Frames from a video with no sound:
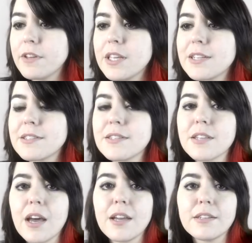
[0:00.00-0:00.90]
feel like
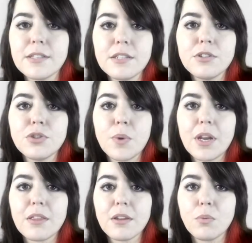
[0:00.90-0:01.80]
since I didn't do
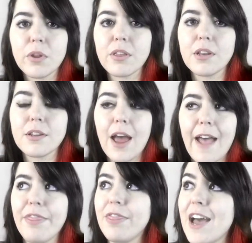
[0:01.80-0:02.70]
anything with it
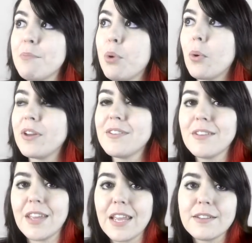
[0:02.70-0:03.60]
at that point,
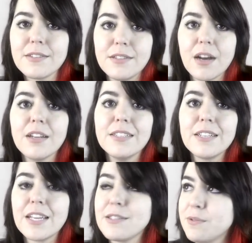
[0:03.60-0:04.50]
it's done,
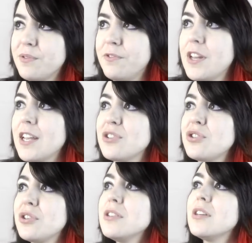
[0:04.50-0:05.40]
it's
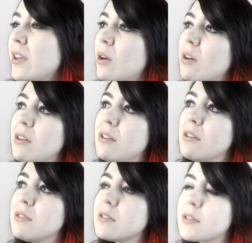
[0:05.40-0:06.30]
finished. I
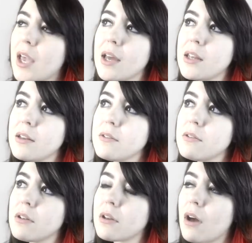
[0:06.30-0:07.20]
could scan
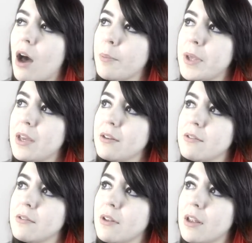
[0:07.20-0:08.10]
it and copy
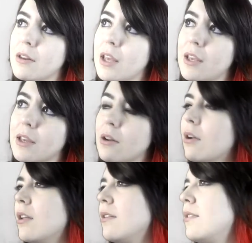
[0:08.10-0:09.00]
it and ink it
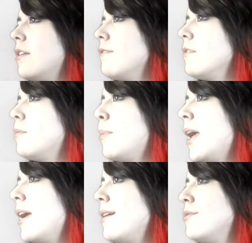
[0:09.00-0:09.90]
on a different
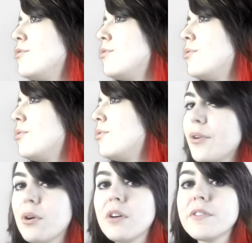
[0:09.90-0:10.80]
page. I
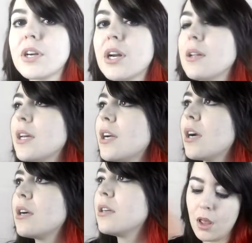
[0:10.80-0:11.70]
don't know, I'll figure it out
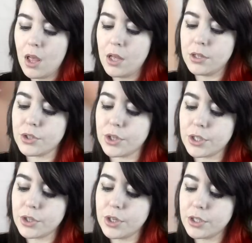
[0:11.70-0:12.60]
later.
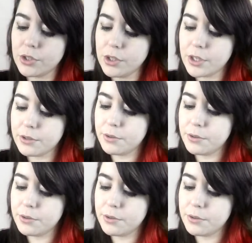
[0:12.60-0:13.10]
Turning, turning, turning.